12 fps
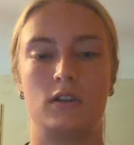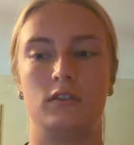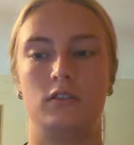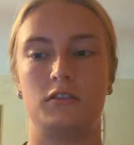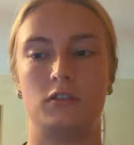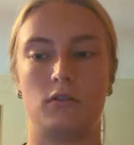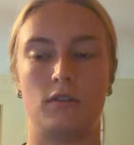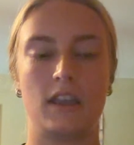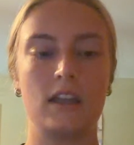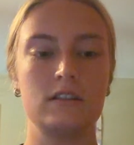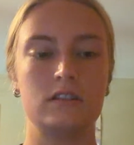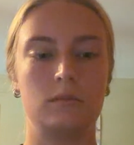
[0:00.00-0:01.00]
So
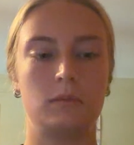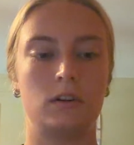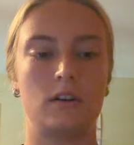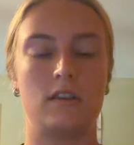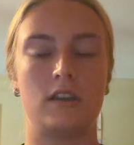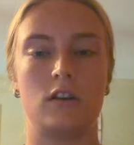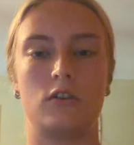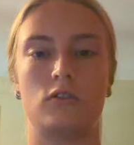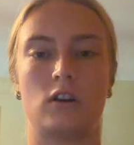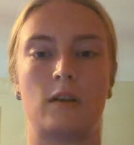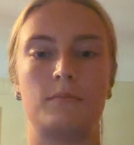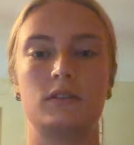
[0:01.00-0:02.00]
again, similar to the
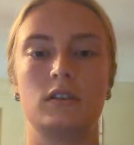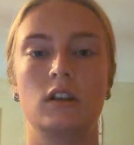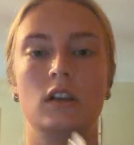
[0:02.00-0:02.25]
eardrops,